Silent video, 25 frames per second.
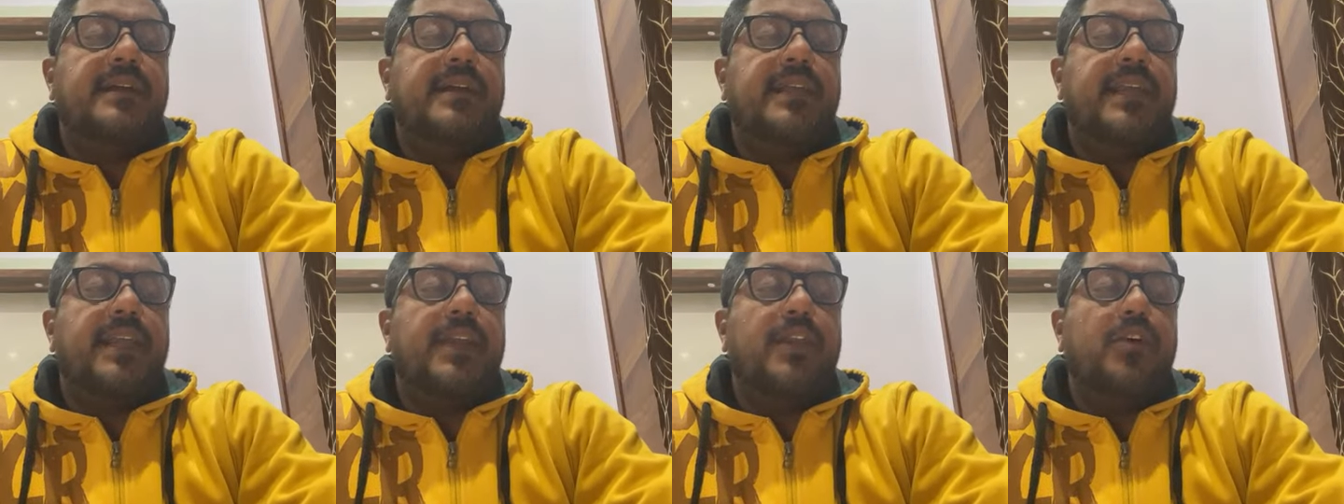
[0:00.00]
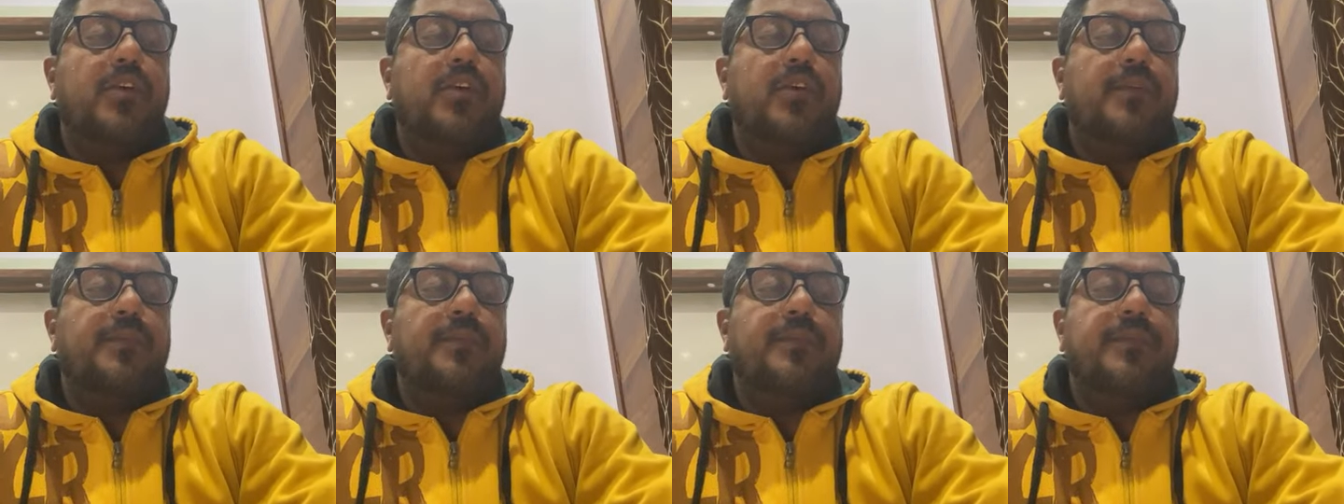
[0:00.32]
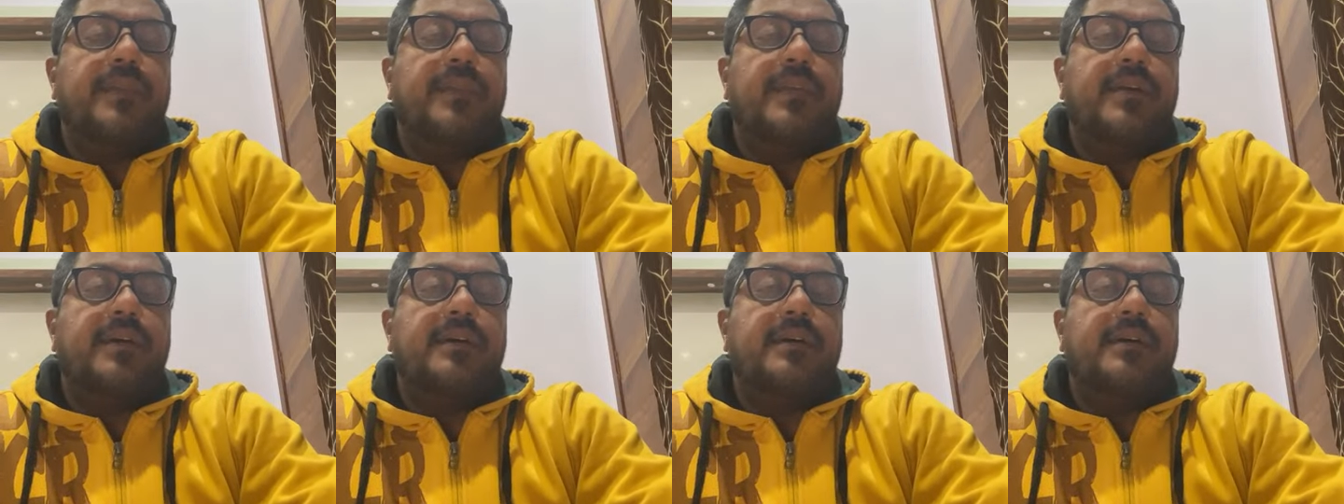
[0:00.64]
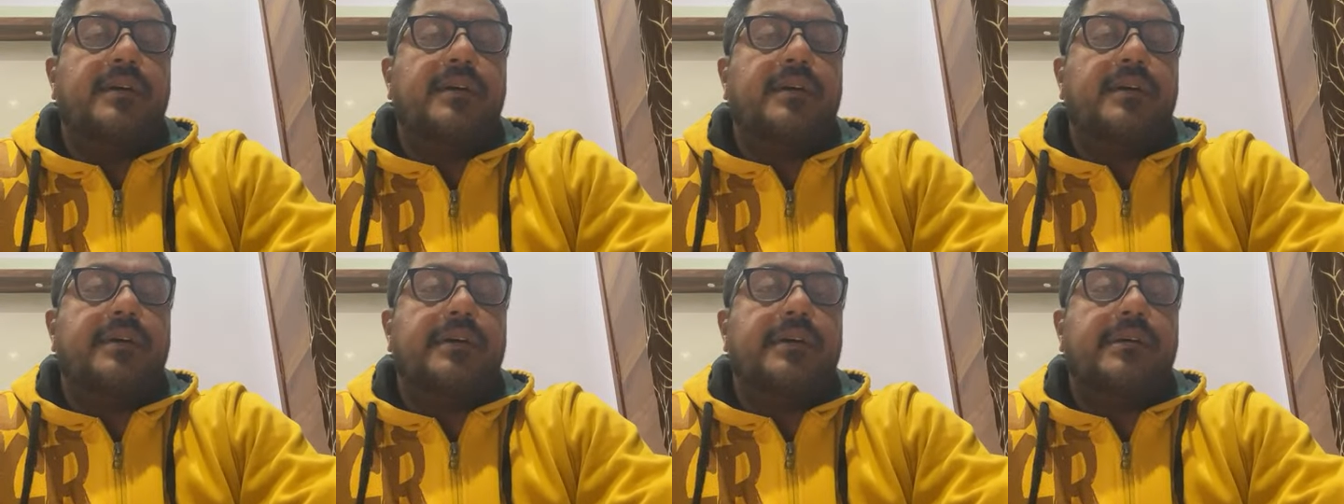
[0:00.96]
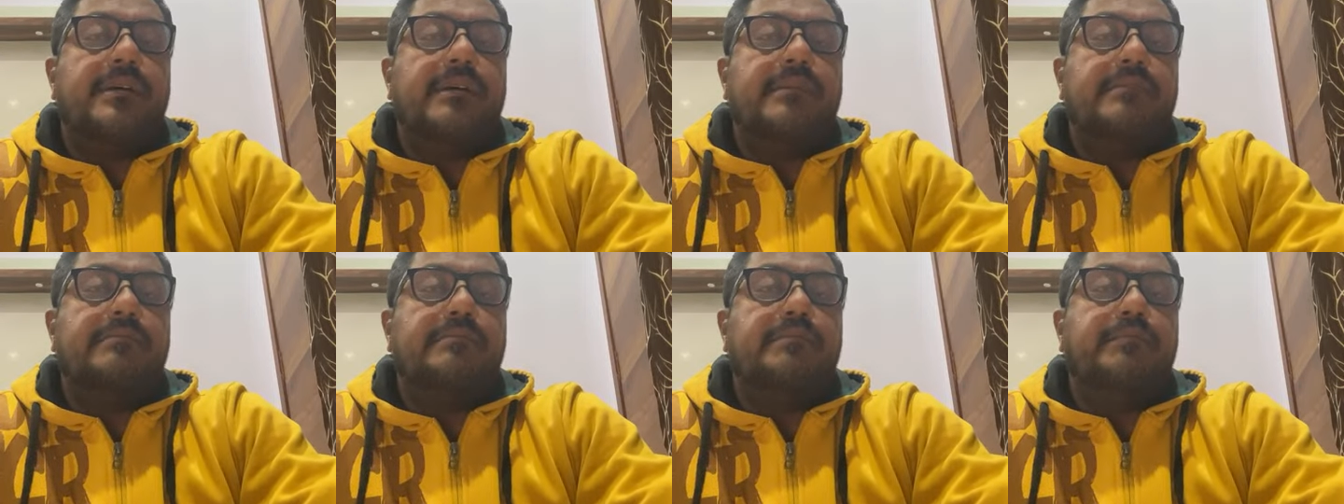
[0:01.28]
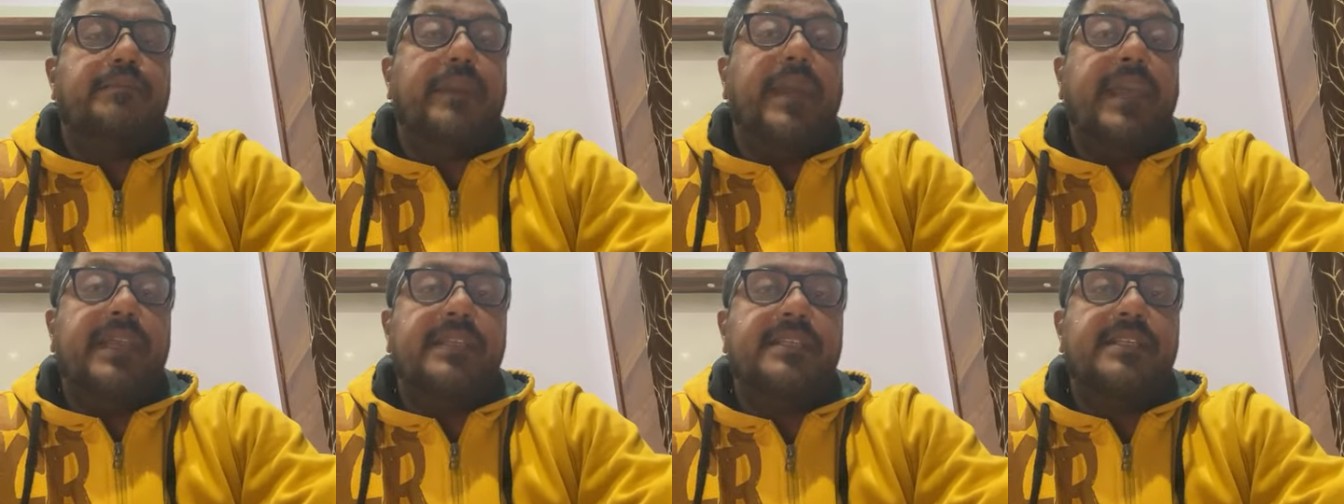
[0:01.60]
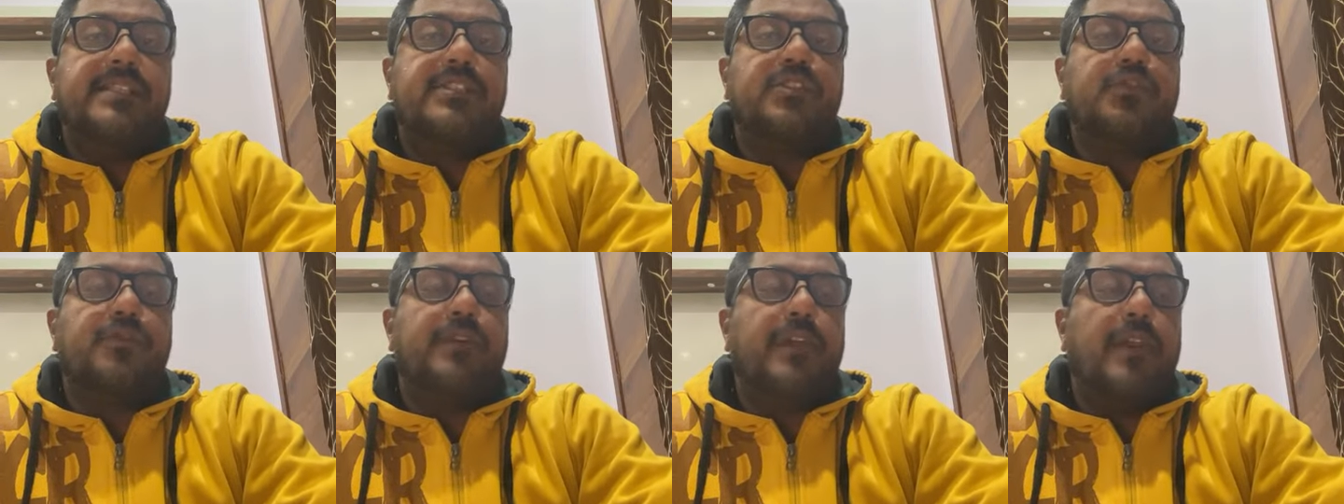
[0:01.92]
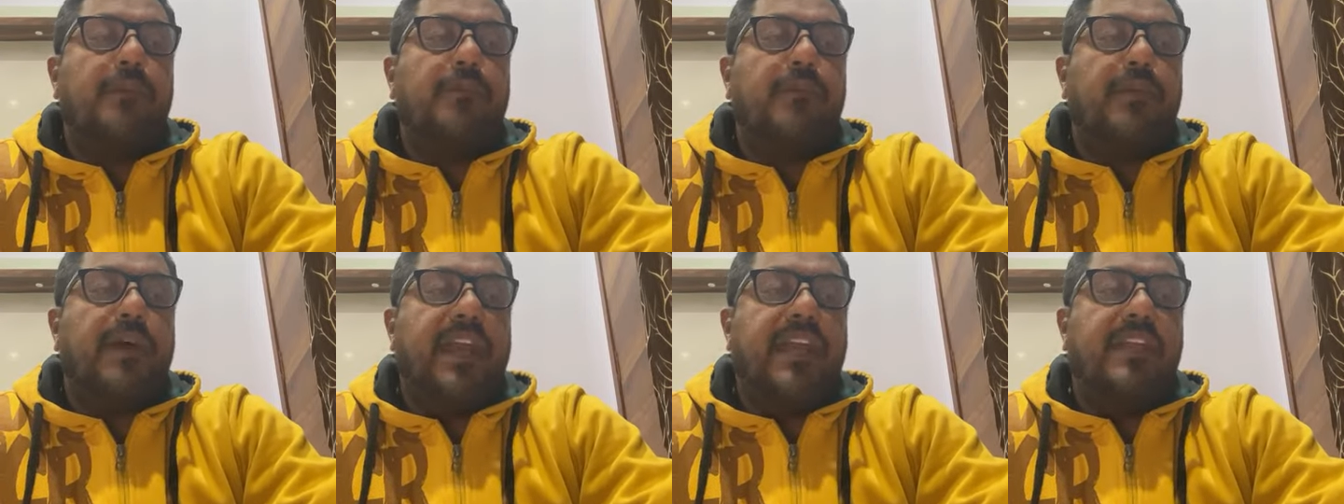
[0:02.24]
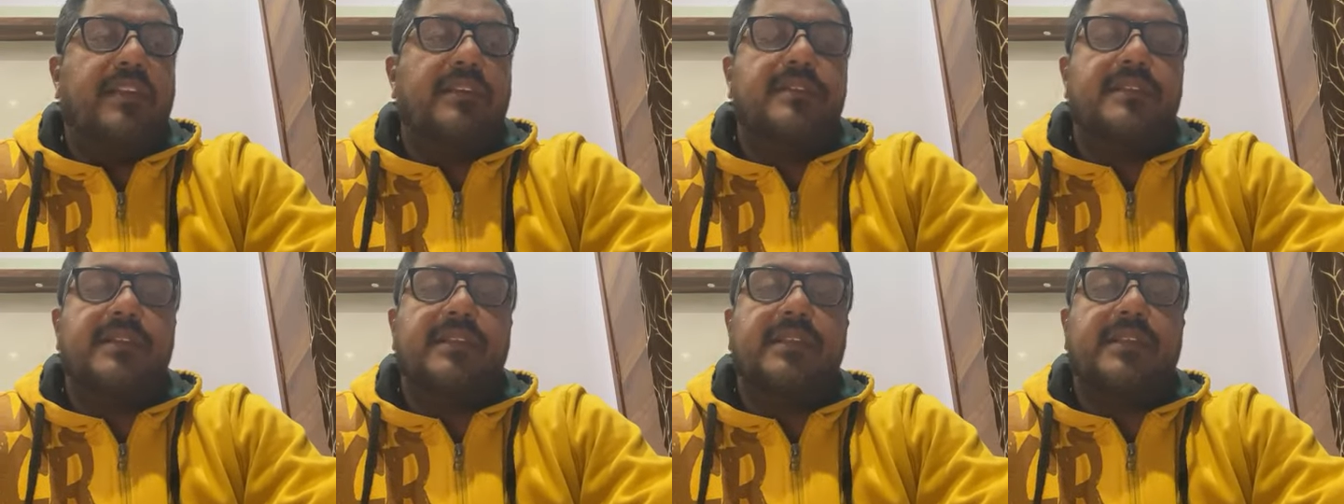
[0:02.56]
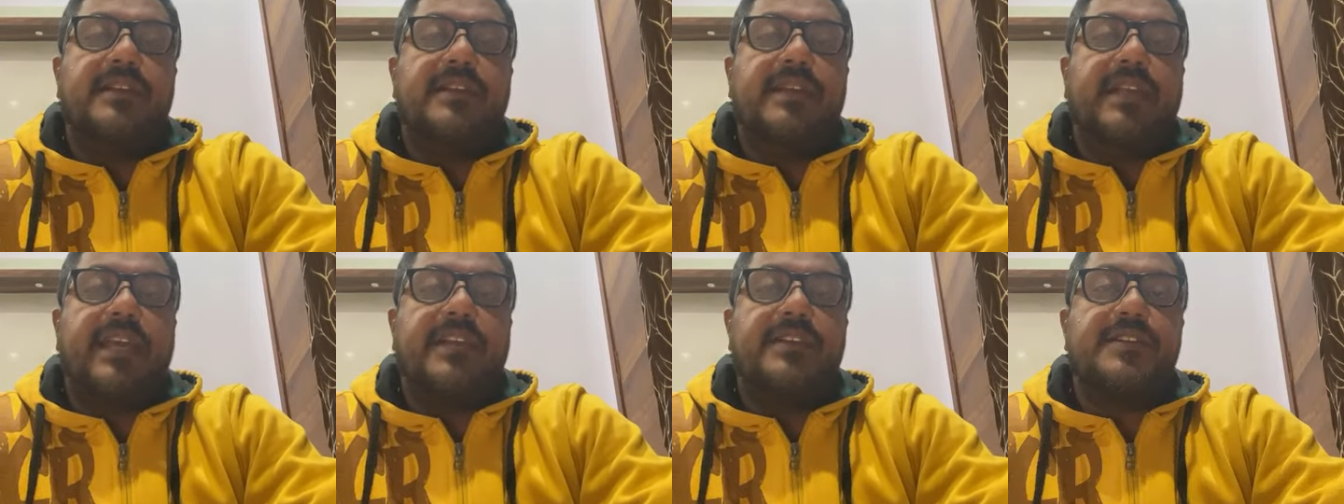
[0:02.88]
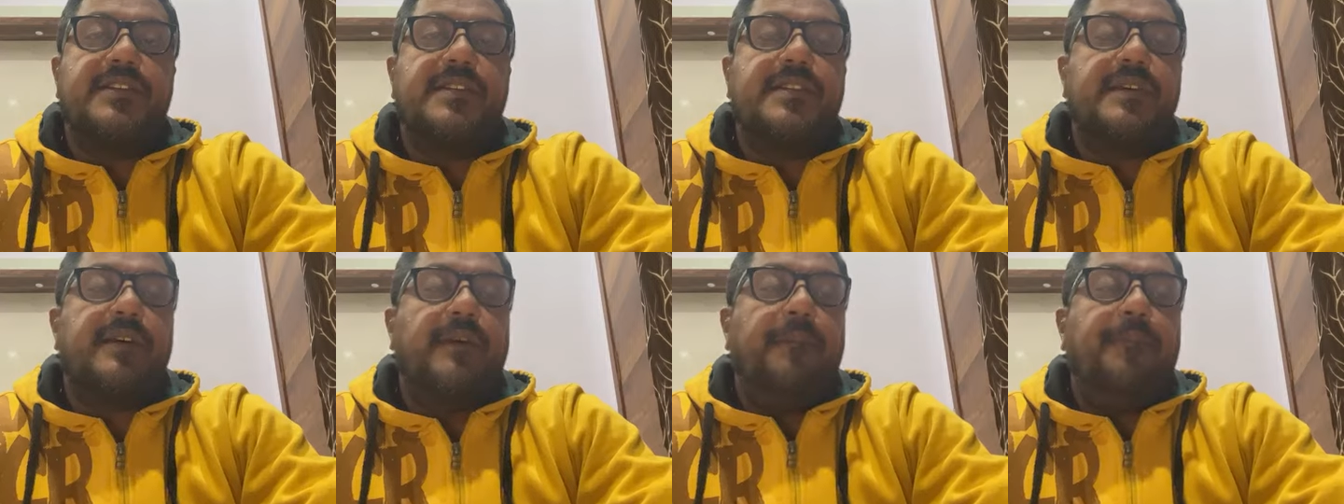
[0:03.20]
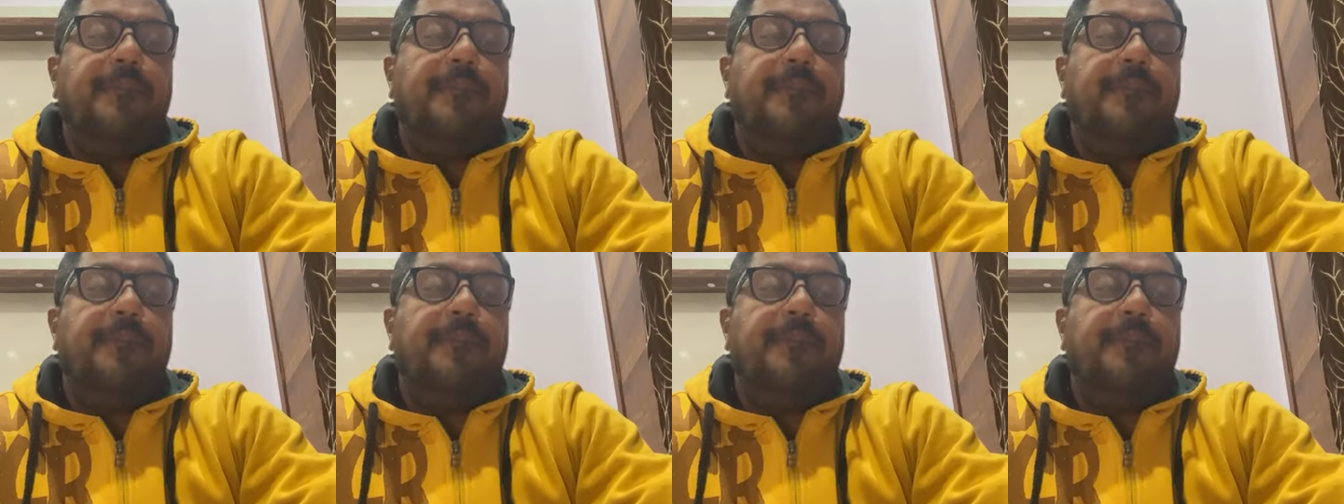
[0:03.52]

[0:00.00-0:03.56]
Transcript: you know, uh, pages you will find in the text,